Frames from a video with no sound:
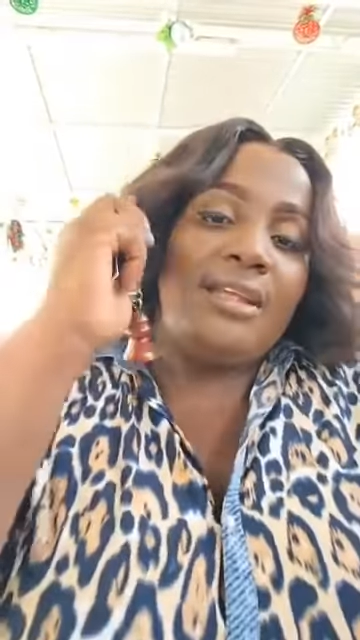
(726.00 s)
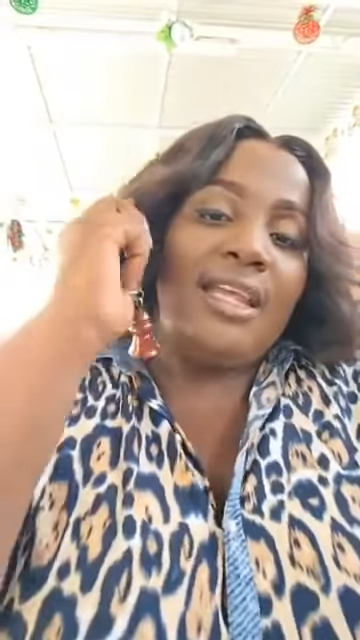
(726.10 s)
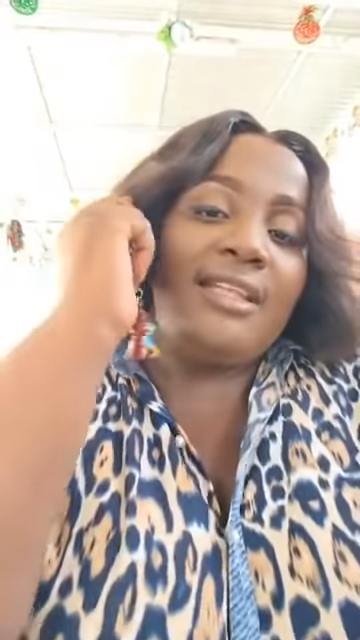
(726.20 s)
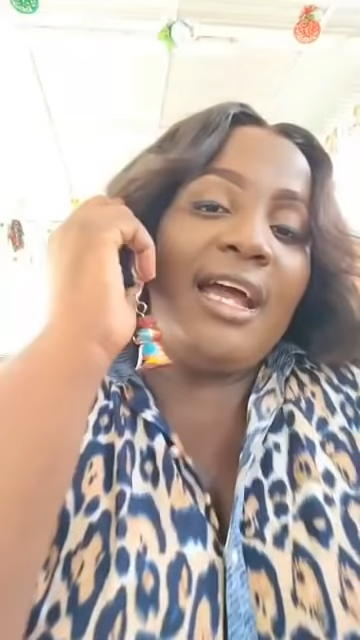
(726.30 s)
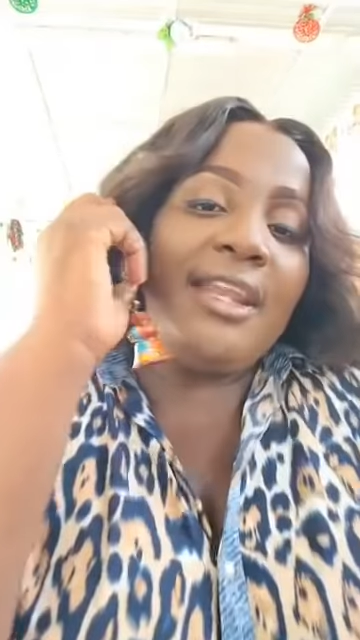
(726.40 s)

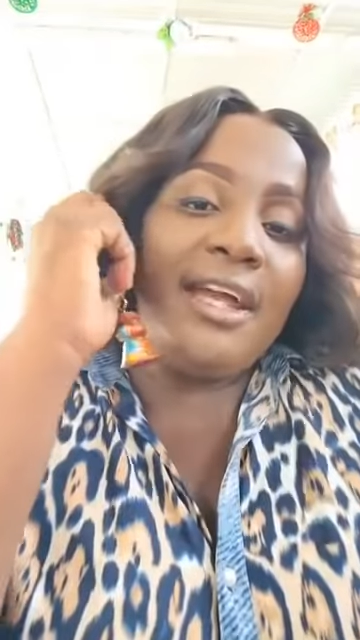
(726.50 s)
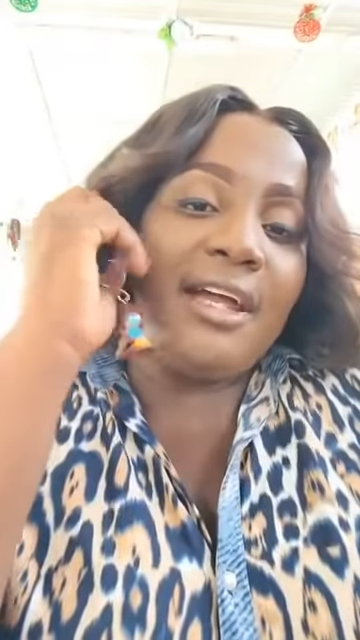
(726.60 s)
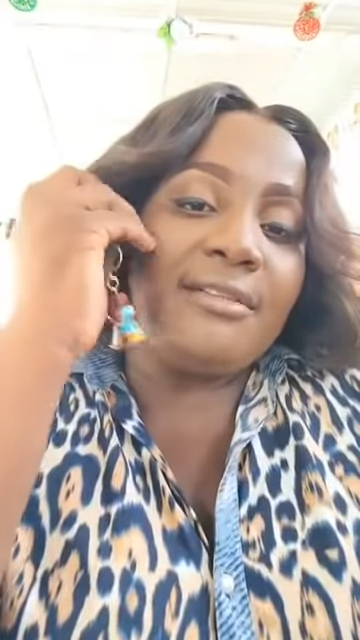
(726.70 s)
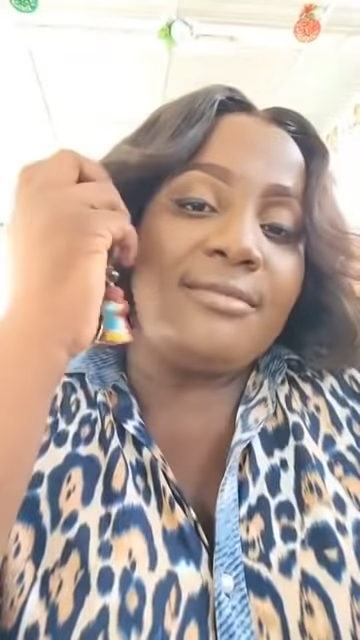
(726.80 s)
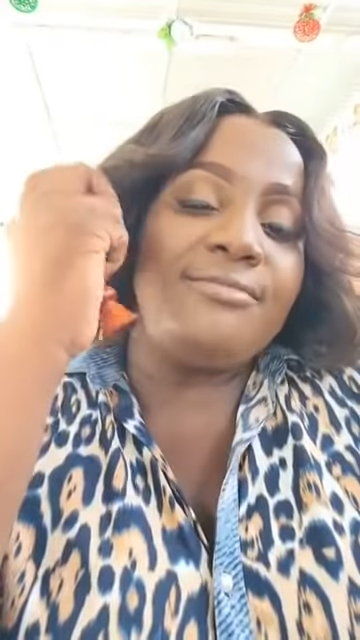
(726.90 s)
then
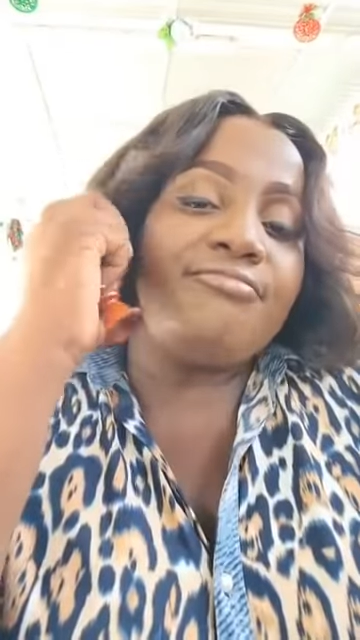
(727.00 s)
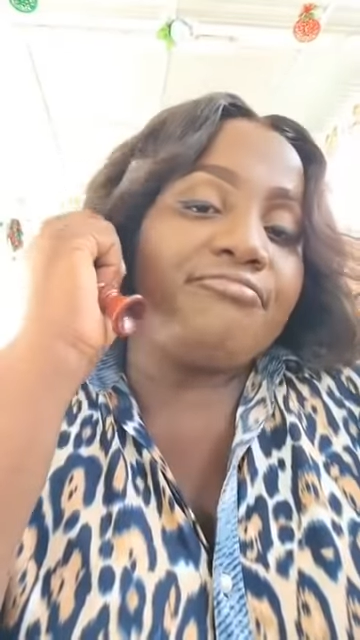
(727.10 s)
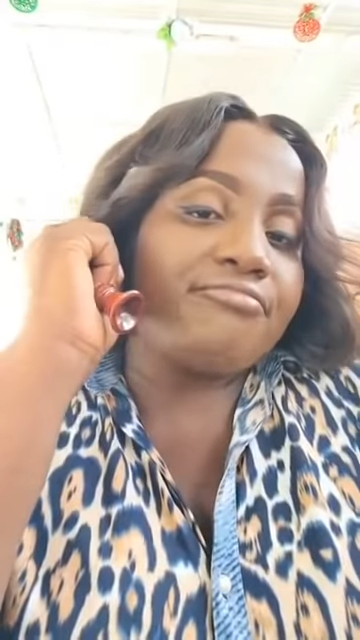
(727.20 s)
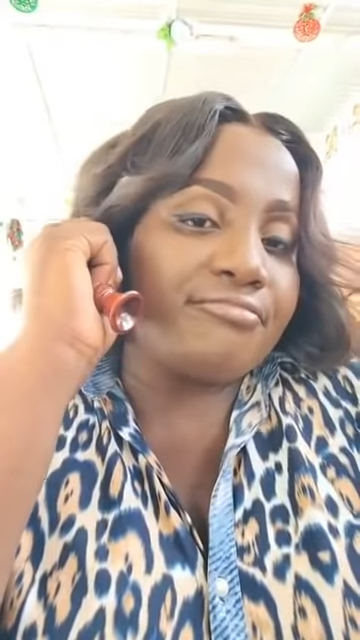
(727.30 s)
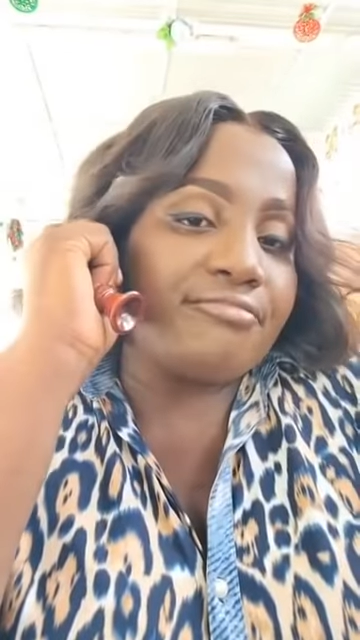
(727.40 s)
Donna,
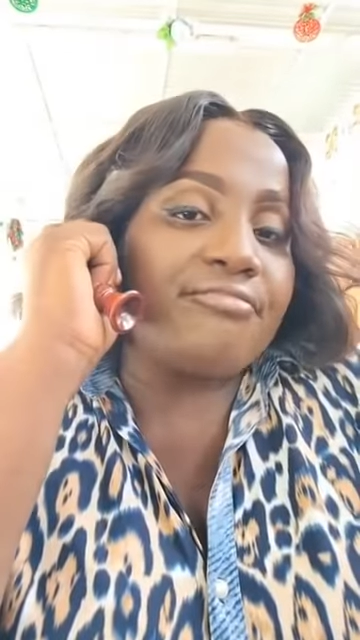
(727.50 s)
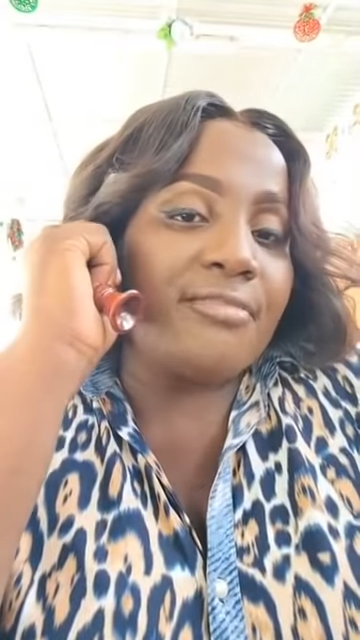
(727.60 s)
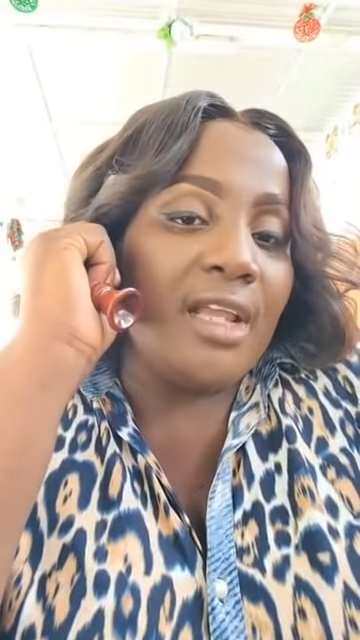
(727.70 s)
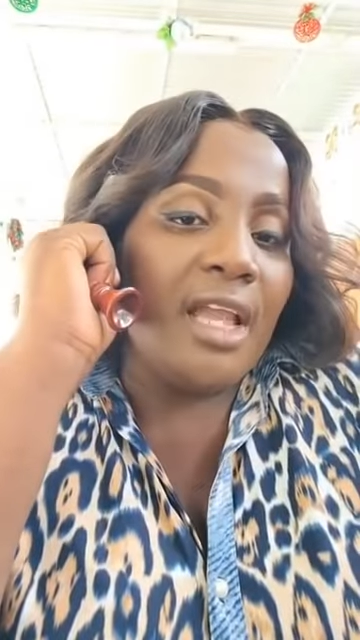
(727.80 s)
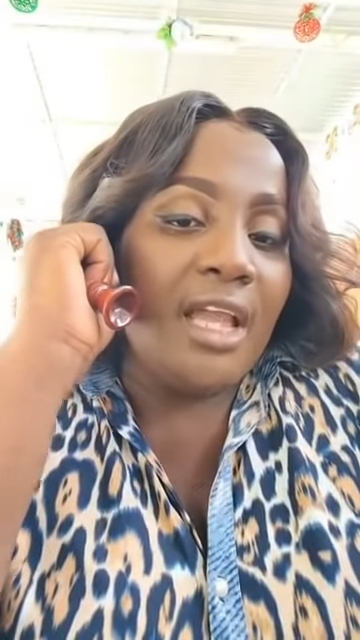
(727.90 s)

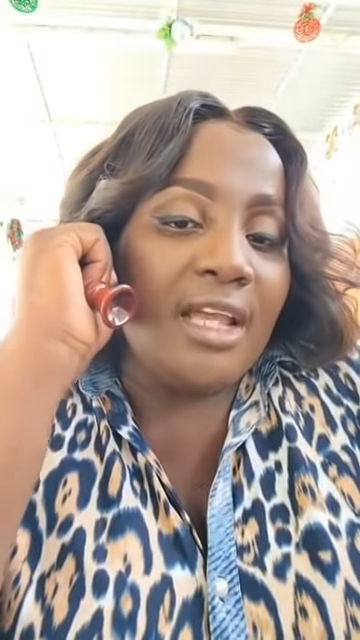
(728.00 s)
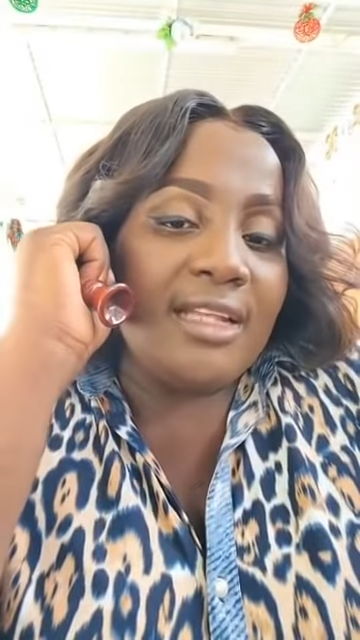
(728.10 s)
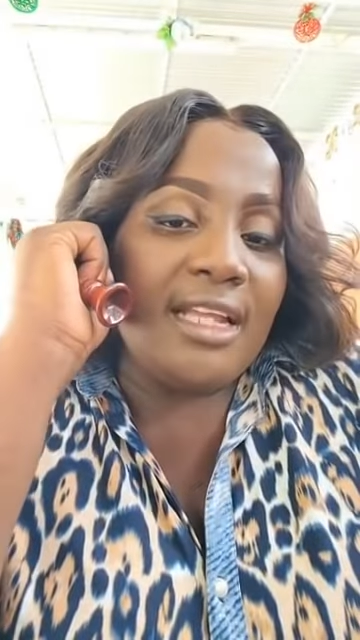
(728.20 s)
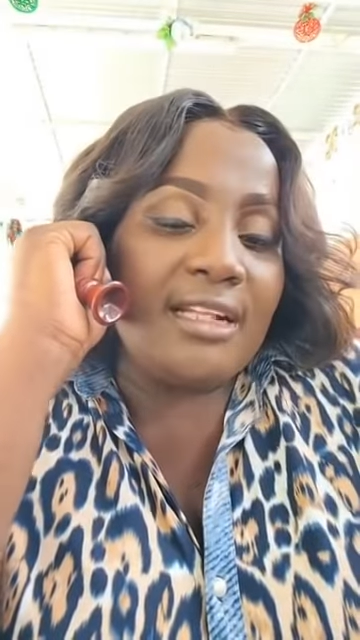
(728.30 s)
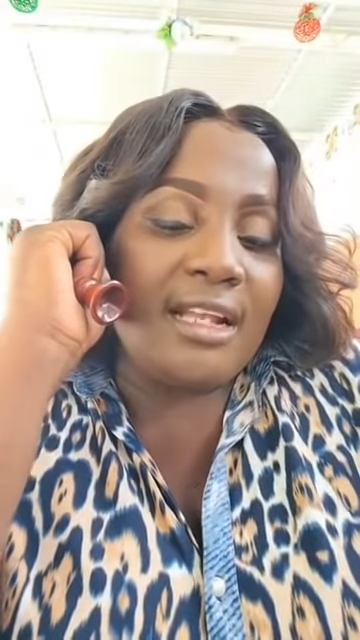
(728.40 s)

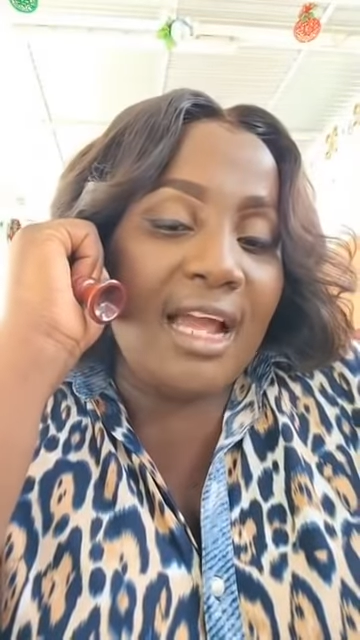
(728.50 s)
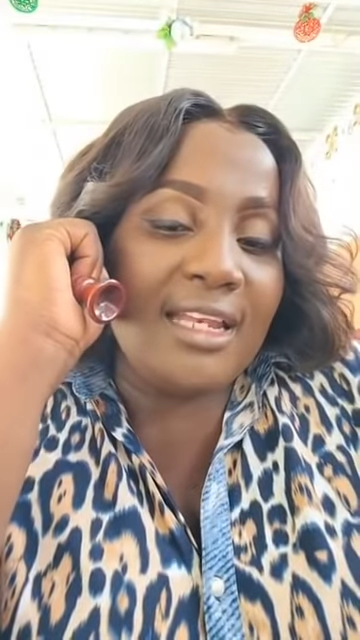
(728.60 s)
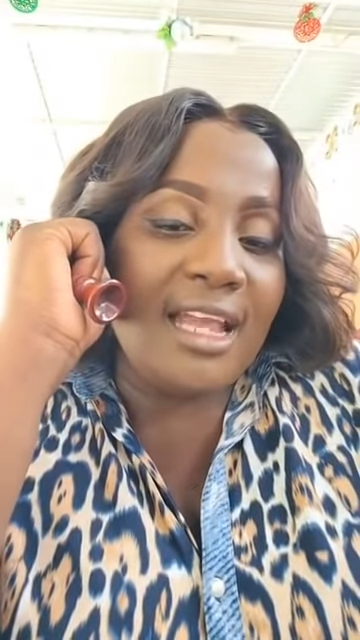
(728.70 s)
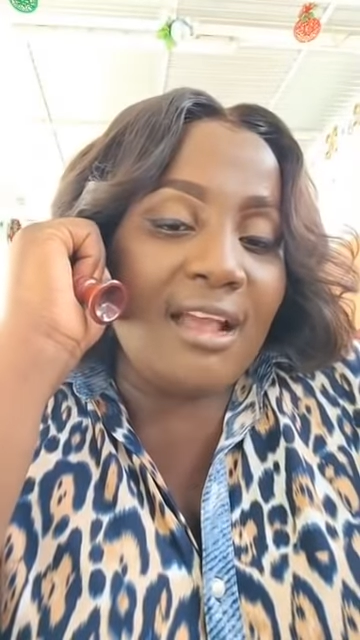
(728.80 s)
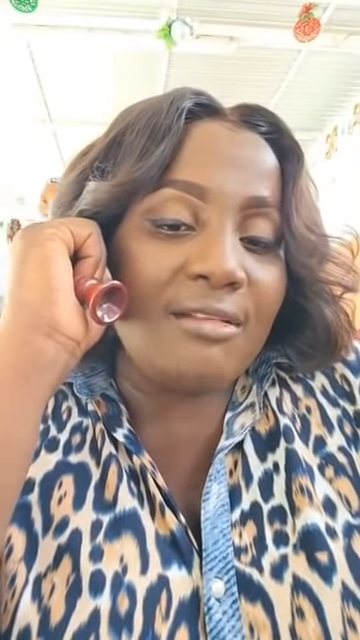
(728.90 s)
then
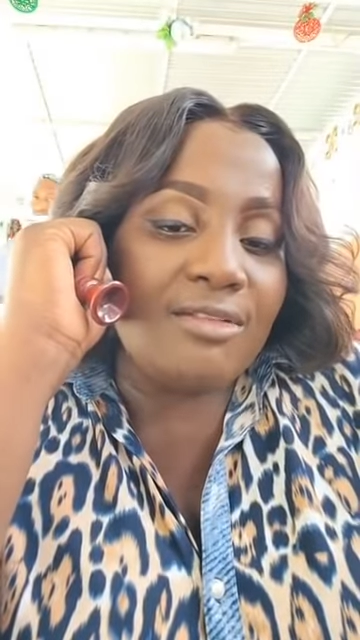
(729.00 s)
Claudia,